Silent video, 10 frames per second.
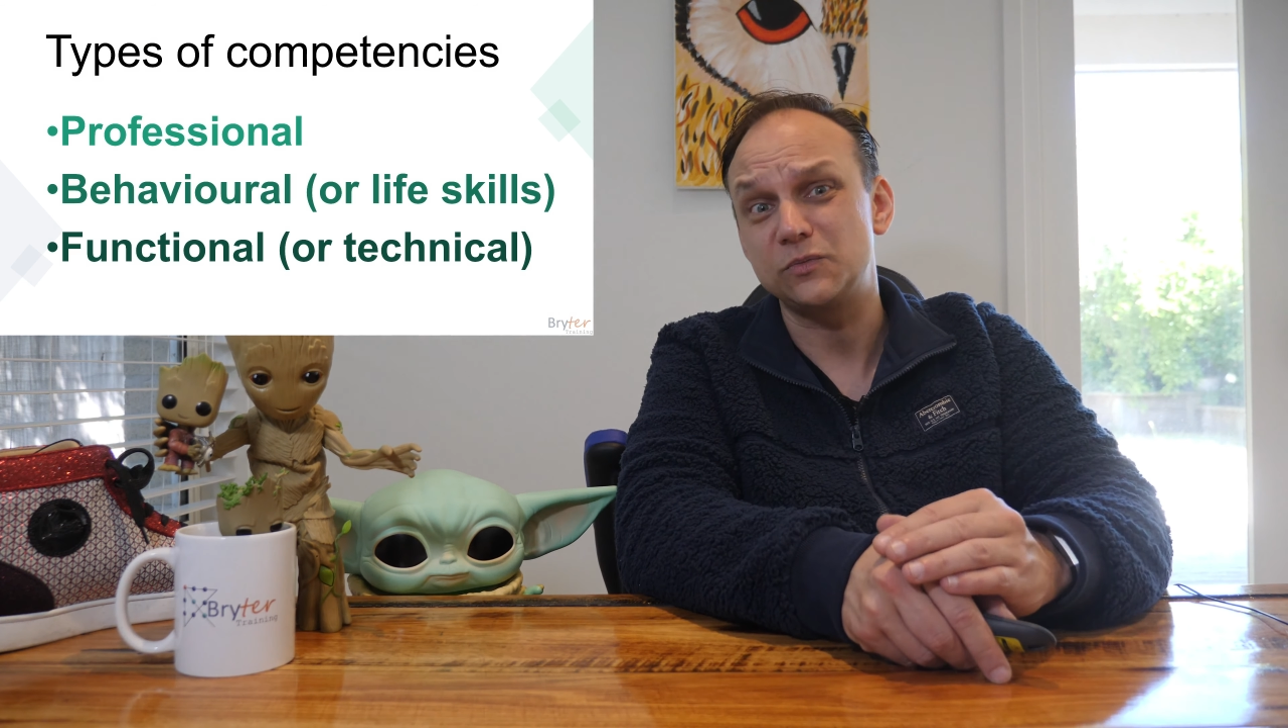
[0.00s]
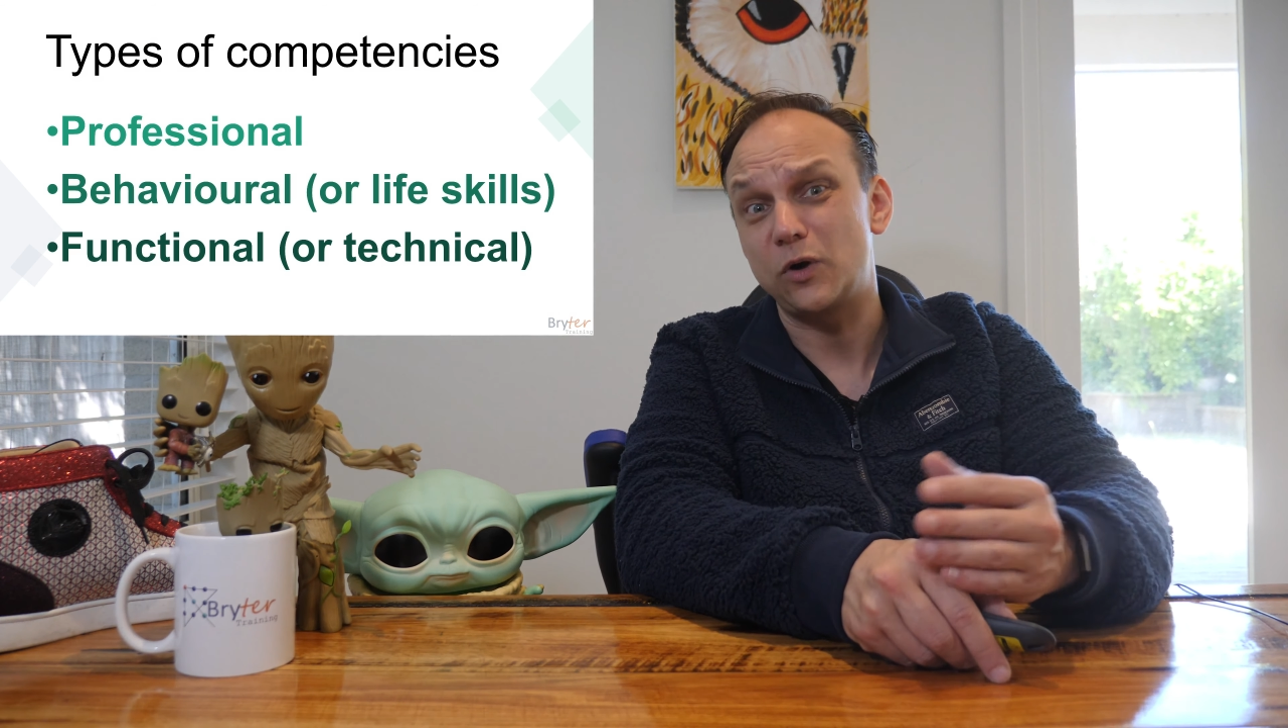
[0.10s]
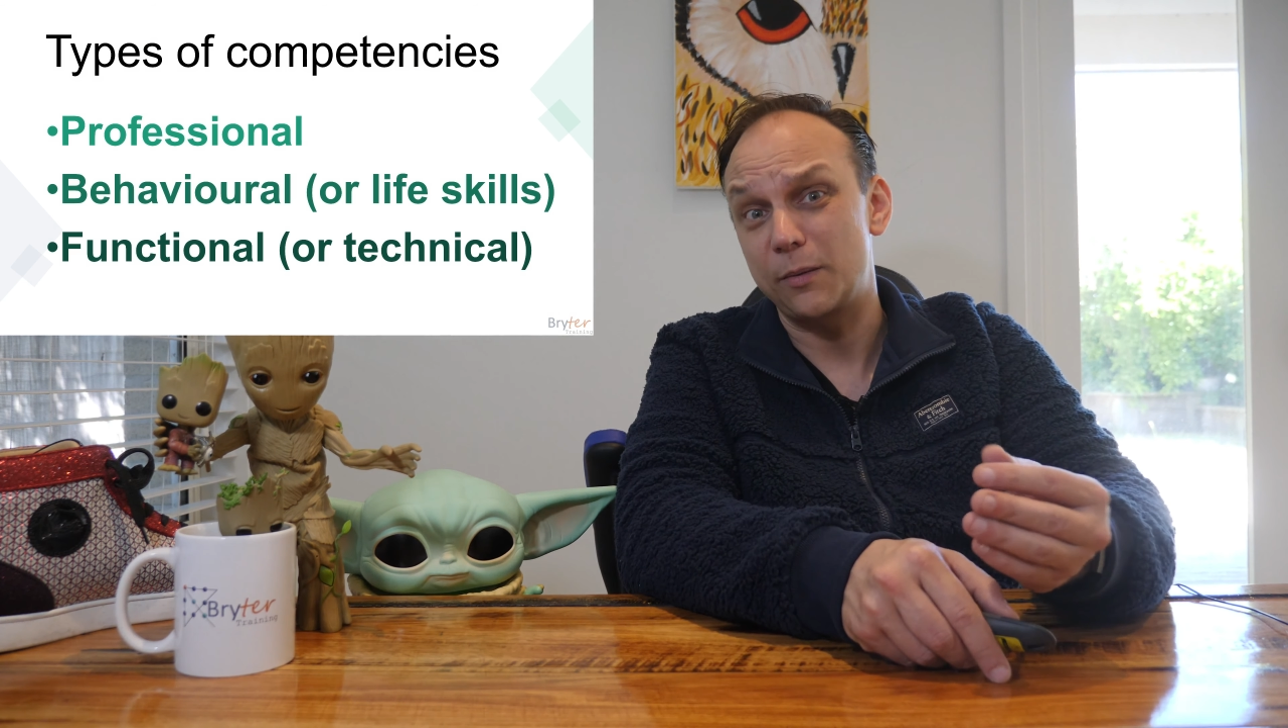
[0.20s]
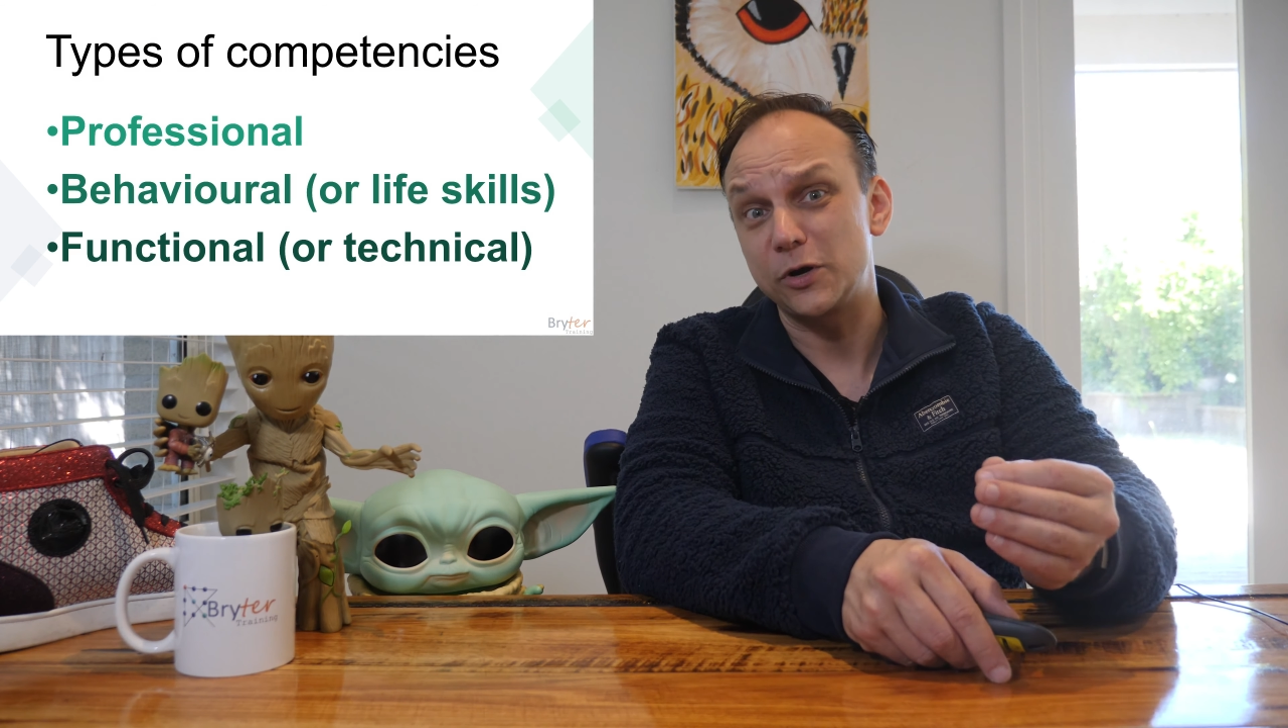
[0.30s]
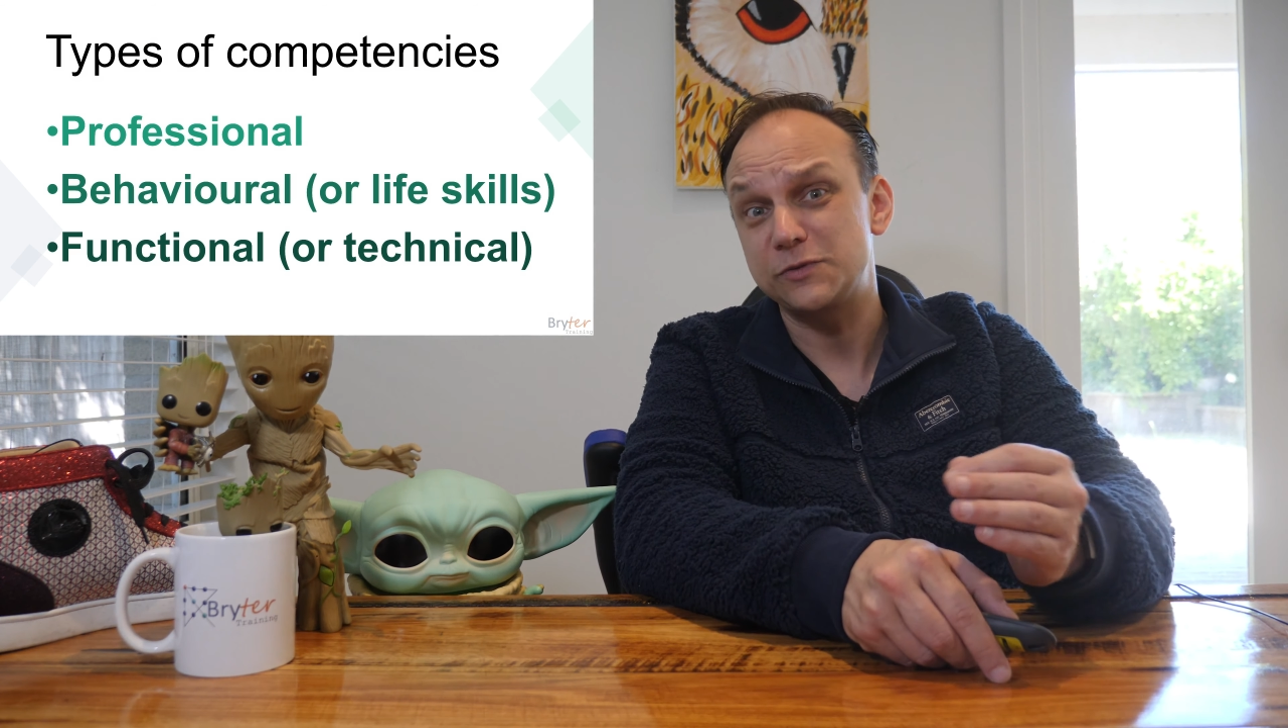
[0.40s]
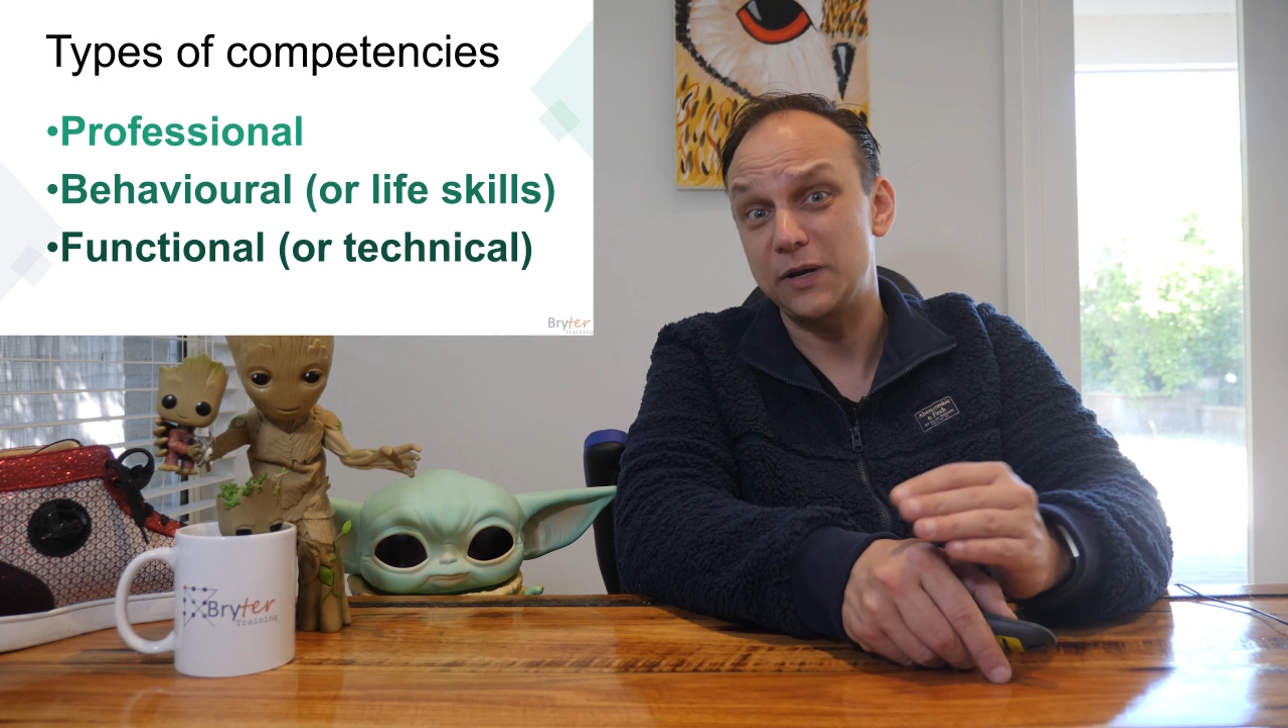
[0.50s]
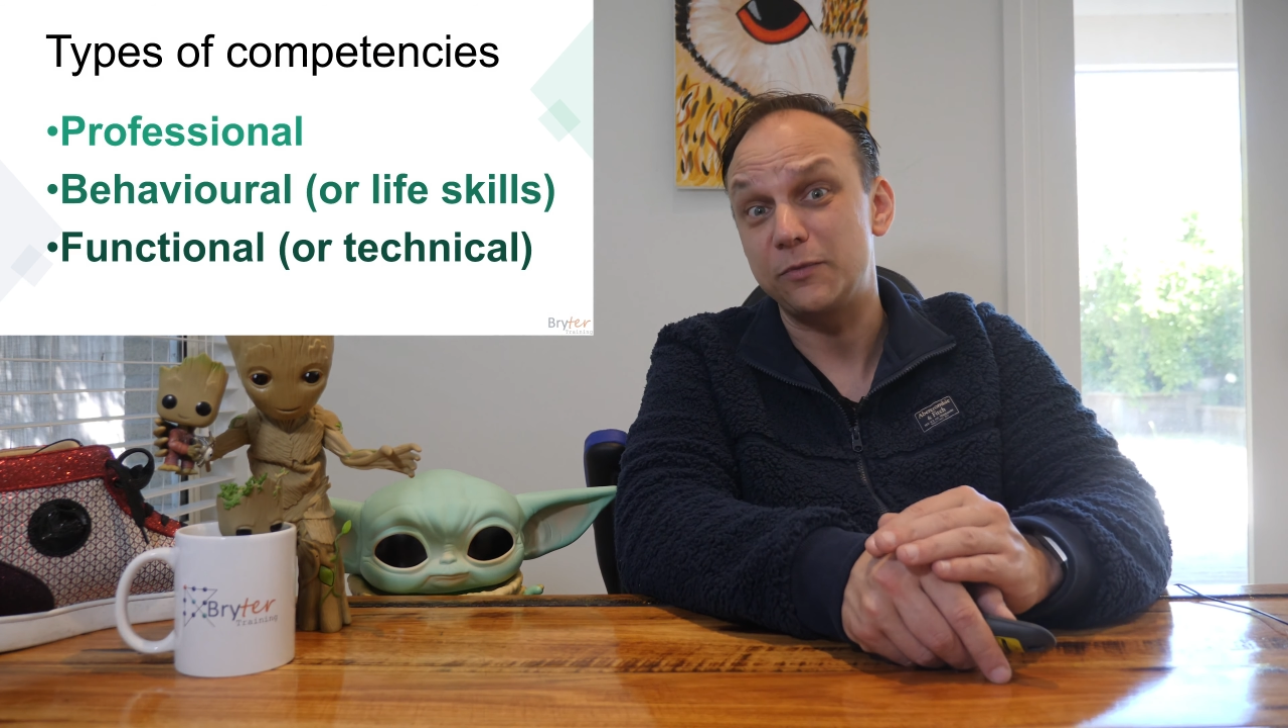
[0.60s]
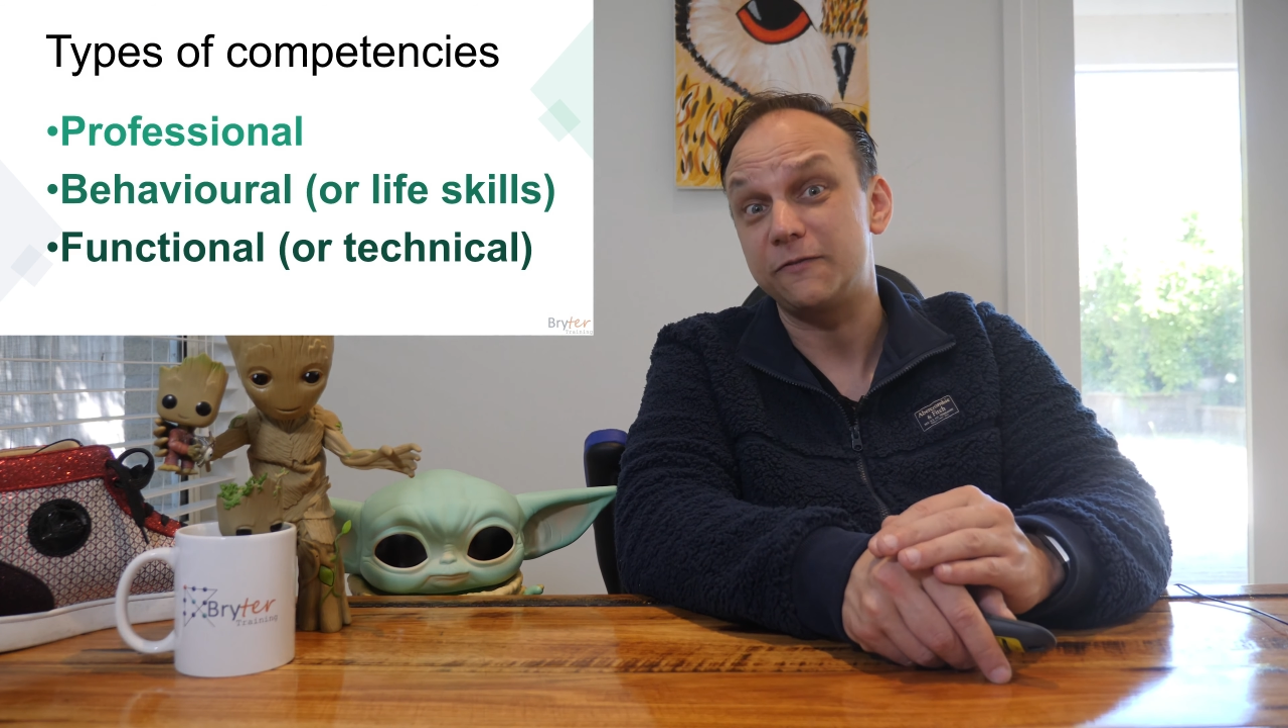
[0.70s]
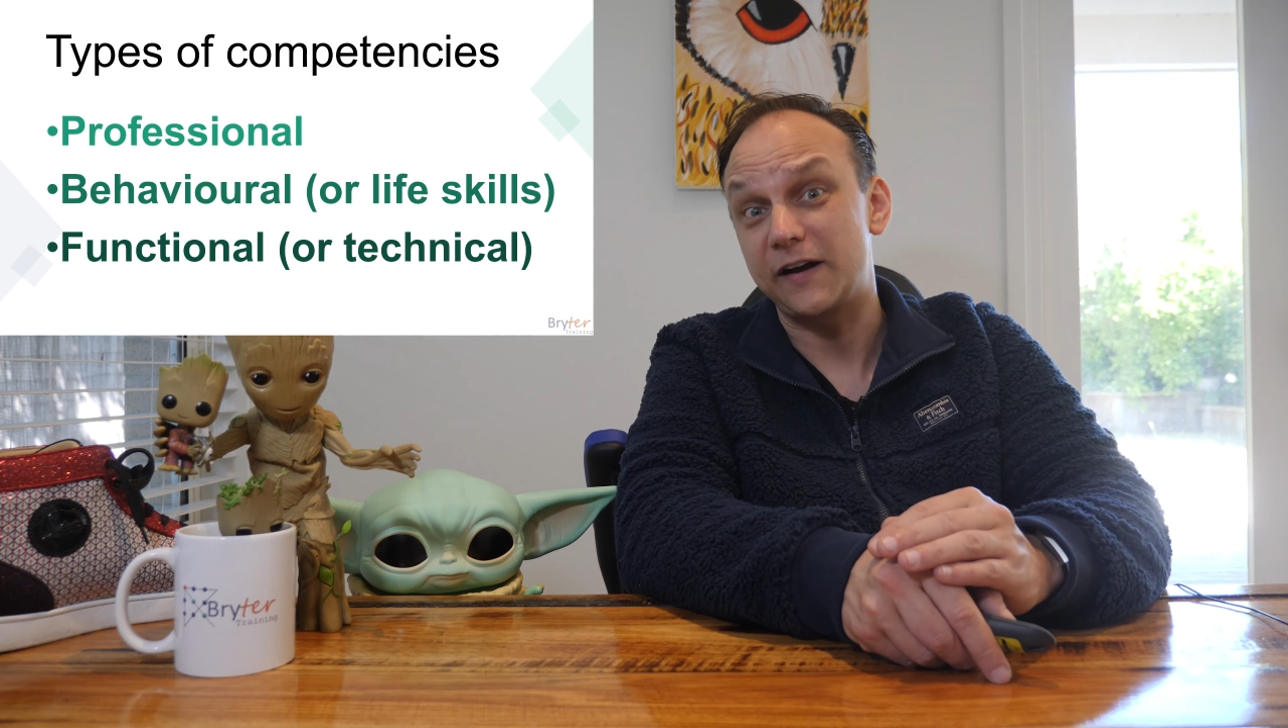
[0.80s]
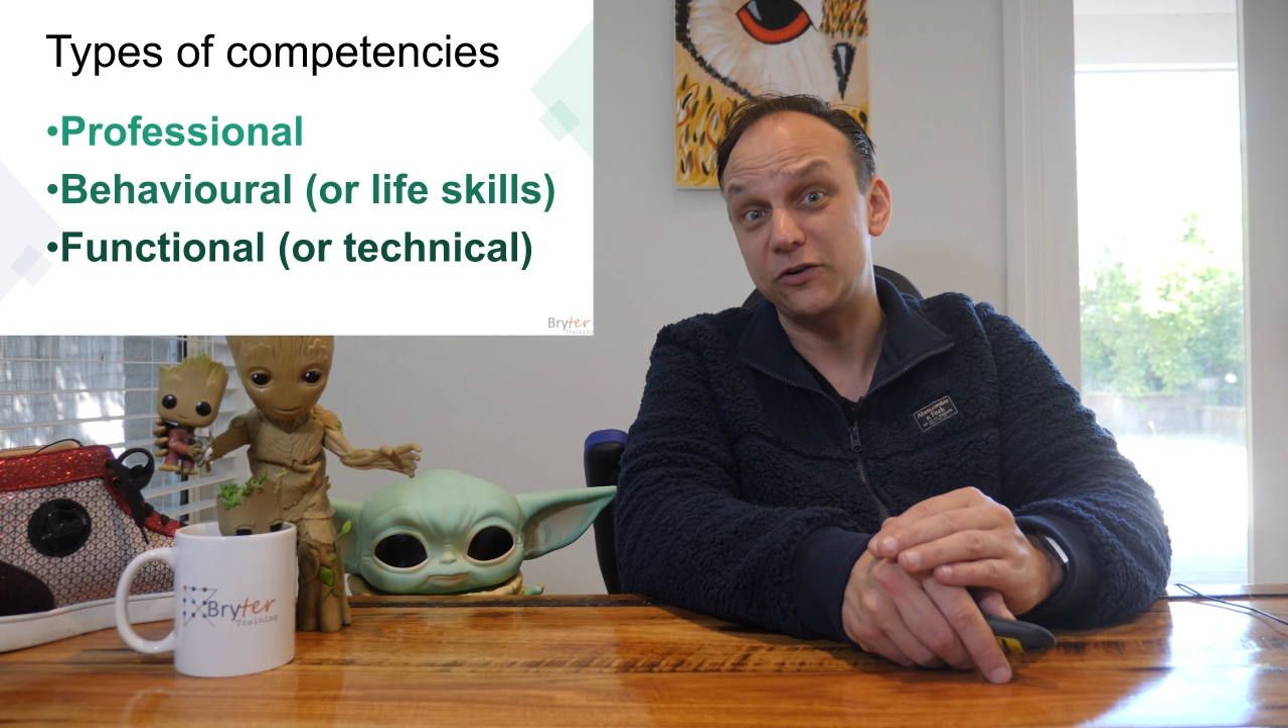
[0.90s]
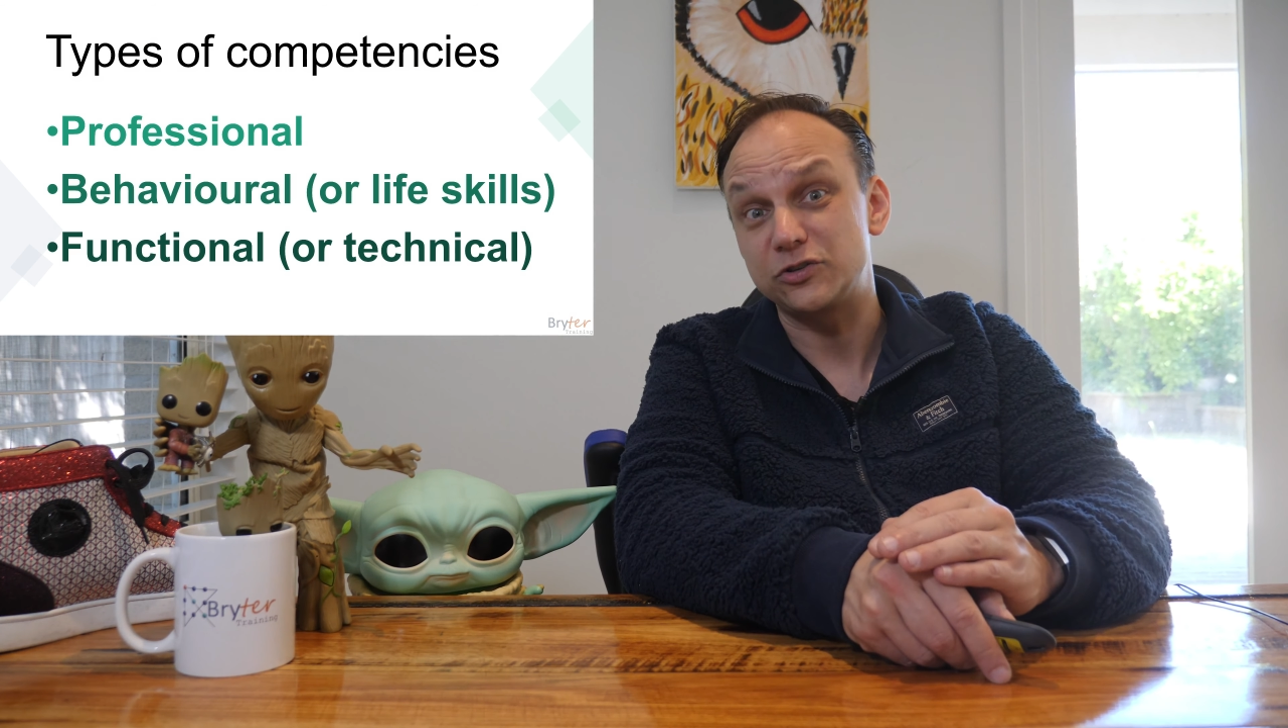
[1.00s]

why most people fail